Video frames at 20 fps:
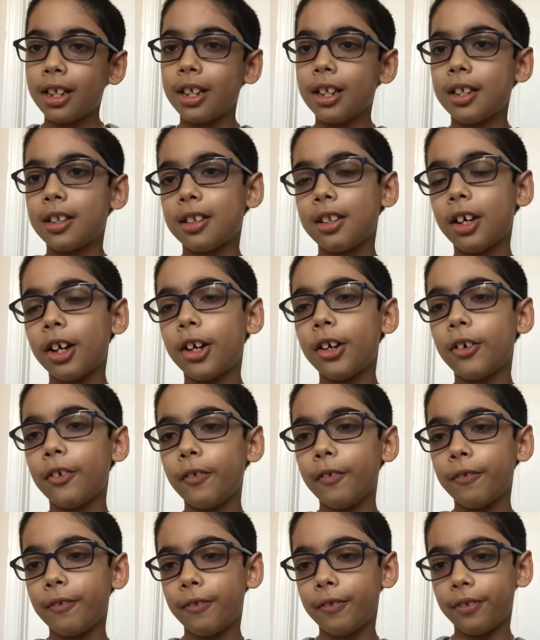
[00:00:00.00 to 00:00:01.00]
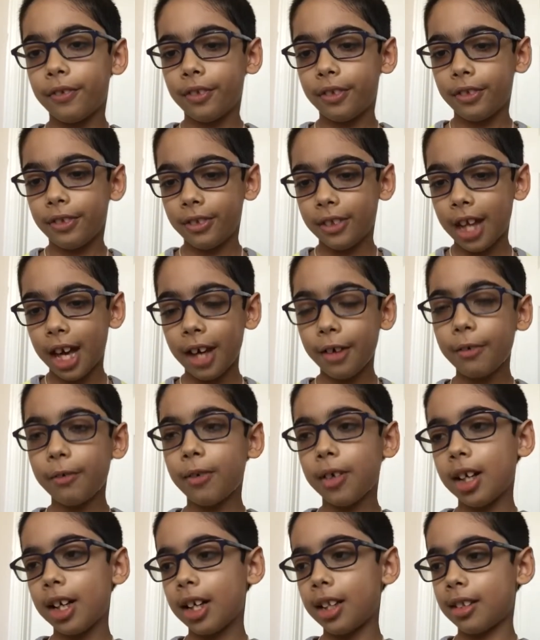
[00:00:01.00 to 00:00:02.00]
So that
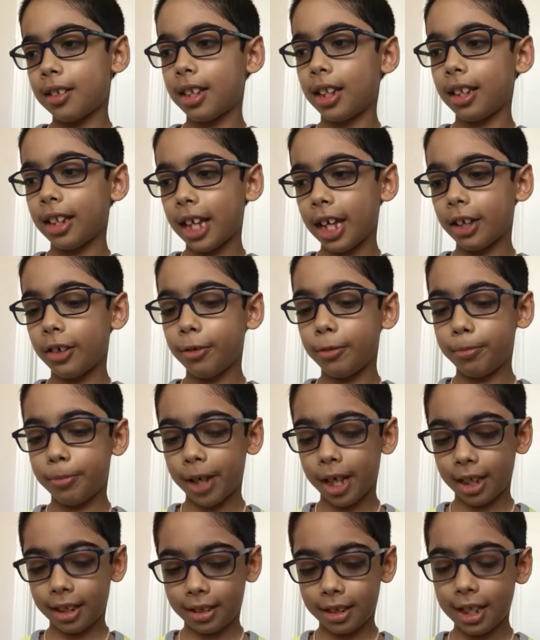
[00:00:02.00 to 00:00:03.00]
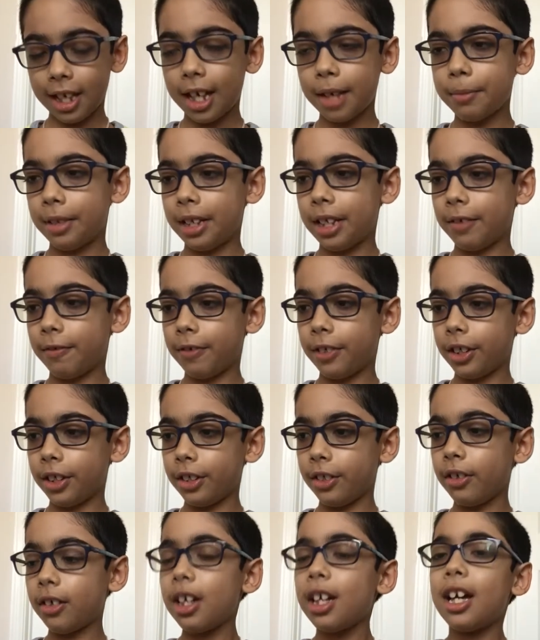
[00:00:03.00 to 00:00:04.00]
was the Lego bison I made for
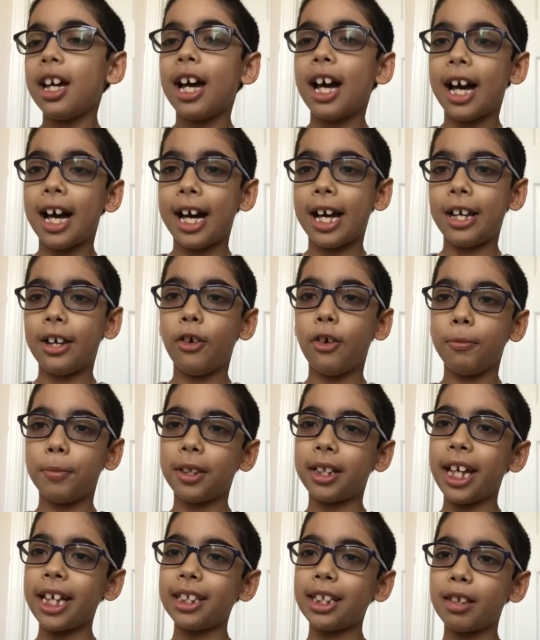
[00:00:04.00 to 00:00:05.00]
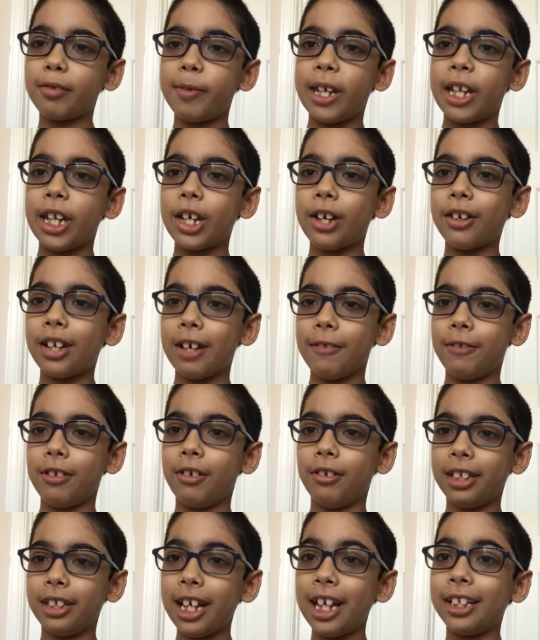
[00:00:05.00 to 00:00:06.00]
you. I hope you liked this video and if
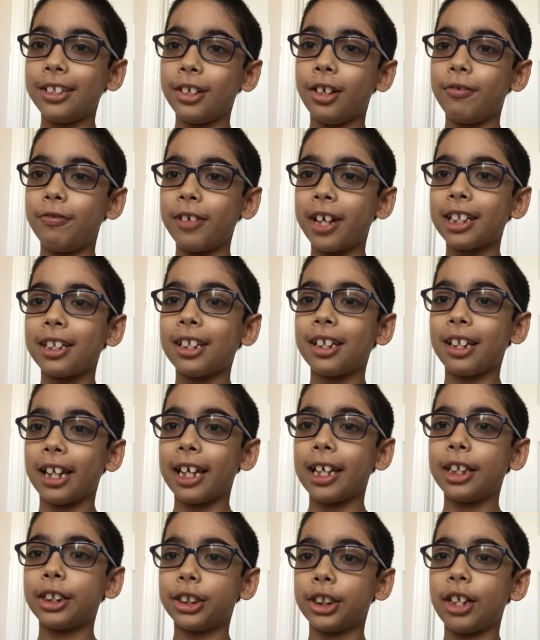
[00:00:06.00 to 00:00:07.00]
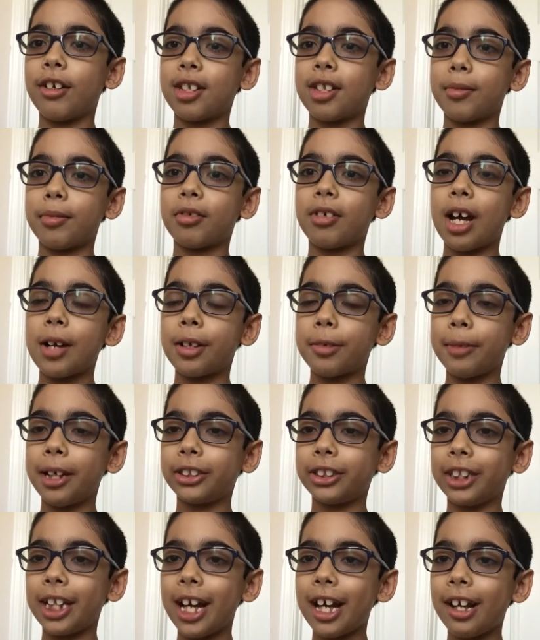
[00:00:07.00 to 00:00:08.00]
you did, don't forget to like, share, and subscribe to my
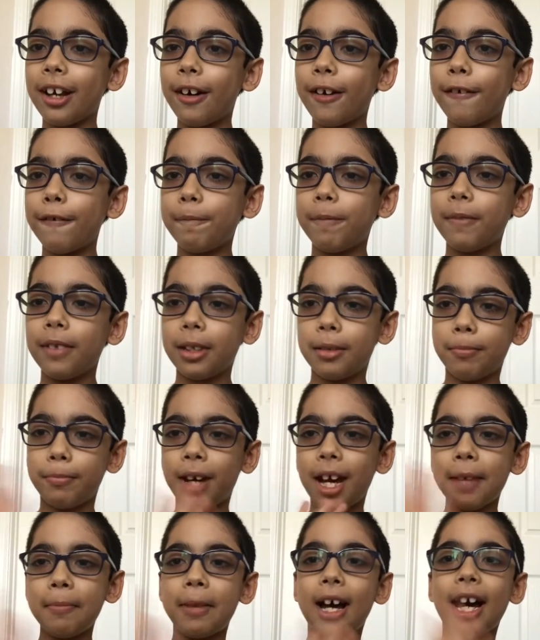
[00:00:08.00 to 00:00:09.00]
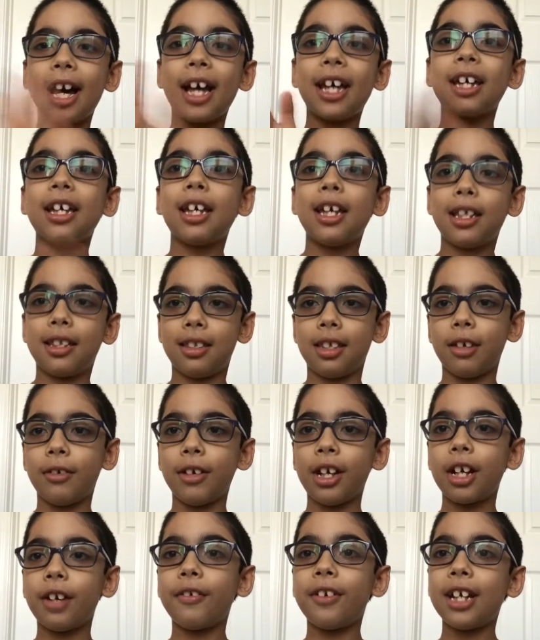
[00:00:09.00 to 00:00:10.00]
channel. Bye bye, see you
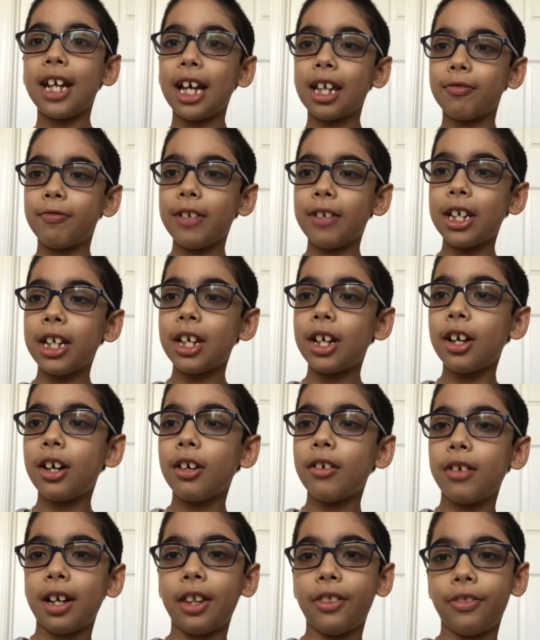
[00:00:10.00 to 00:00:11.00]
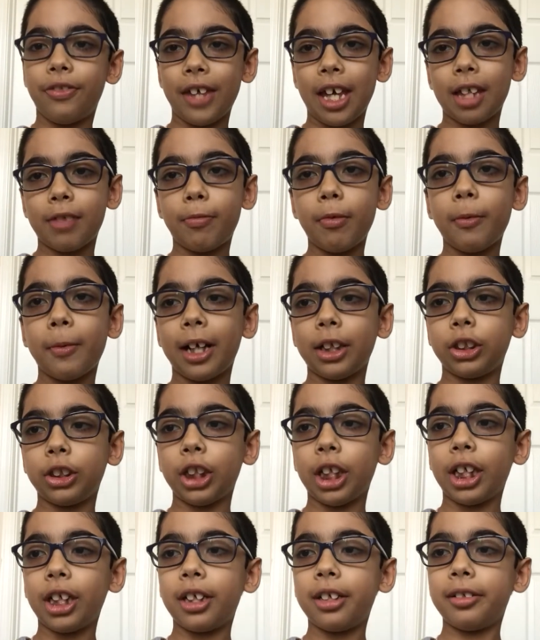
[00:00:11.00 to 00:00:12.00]
on our next video, and thanks for
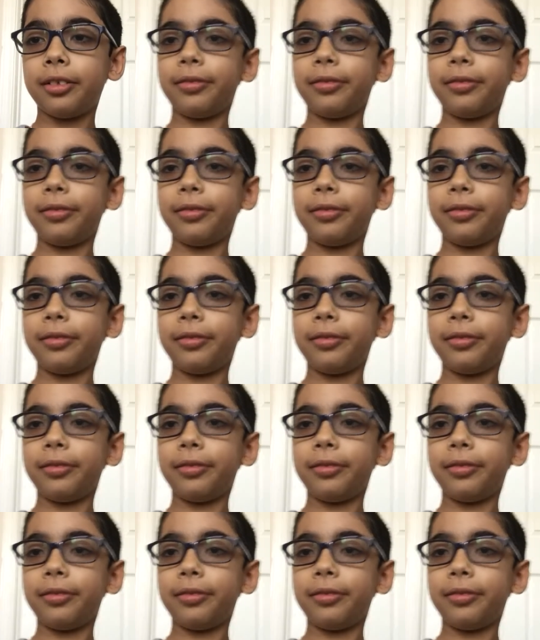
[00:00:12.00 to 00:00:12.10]
watching.